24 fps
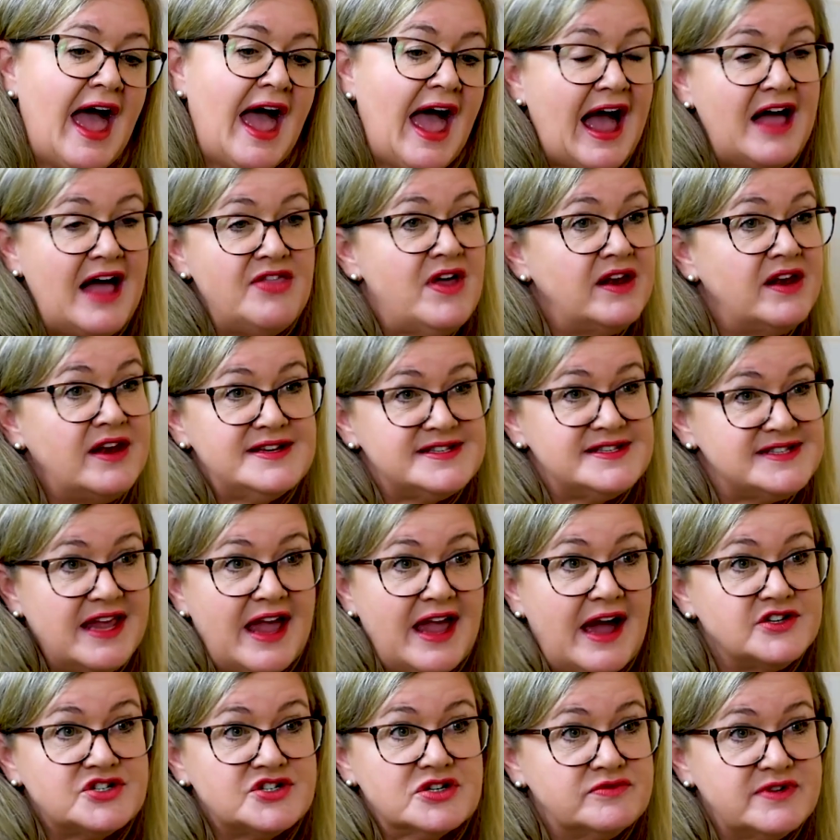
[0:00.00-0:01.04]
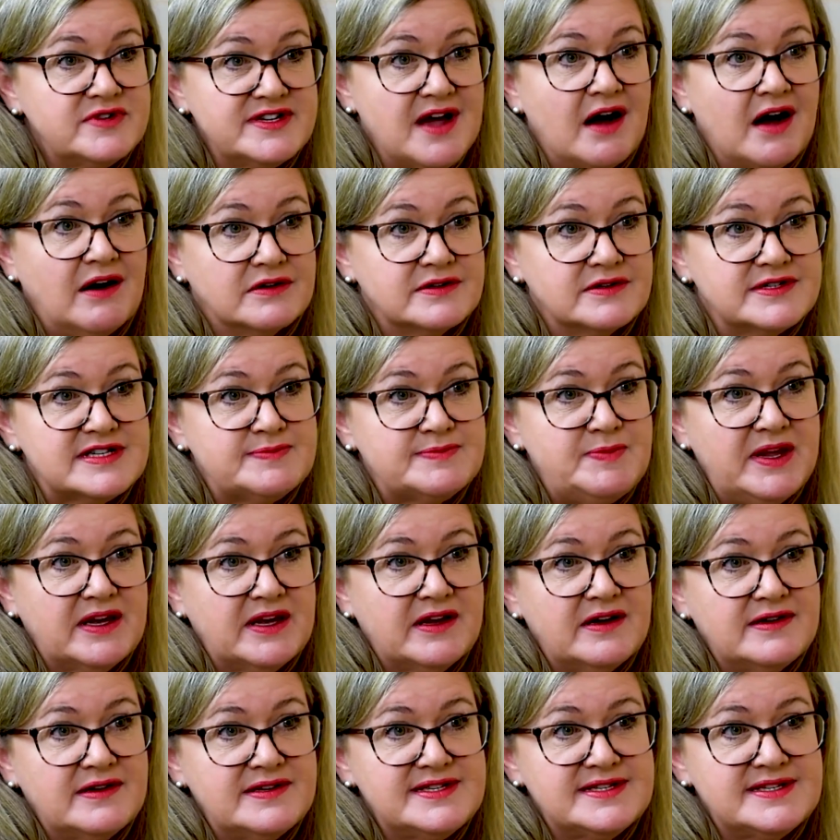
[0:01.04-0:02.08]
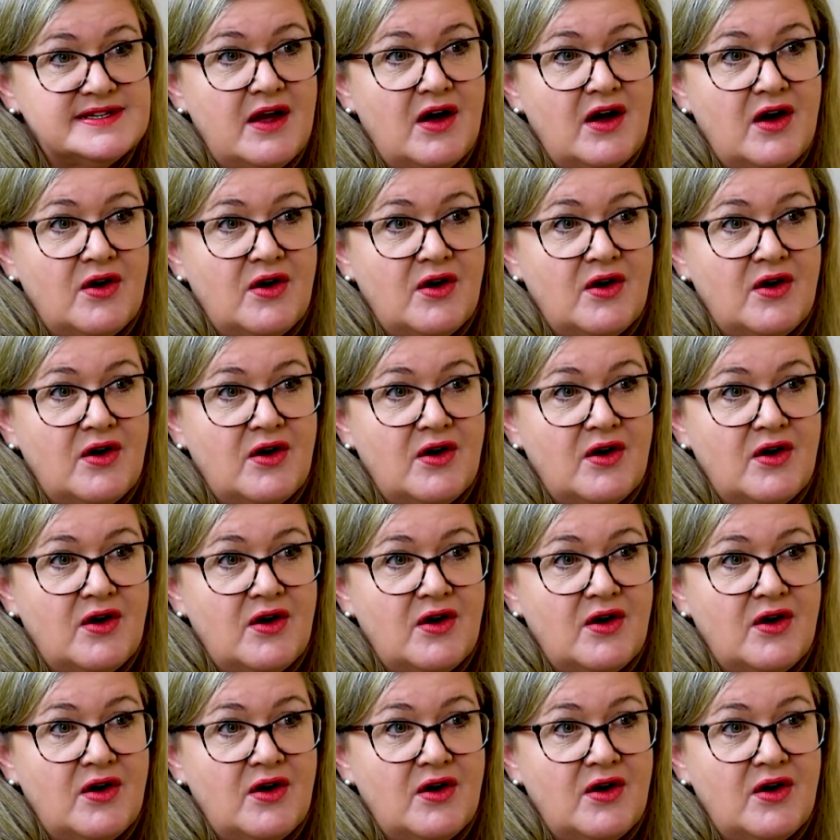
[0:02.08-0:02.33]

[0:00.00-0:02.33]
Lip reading: And then it's the actual results, because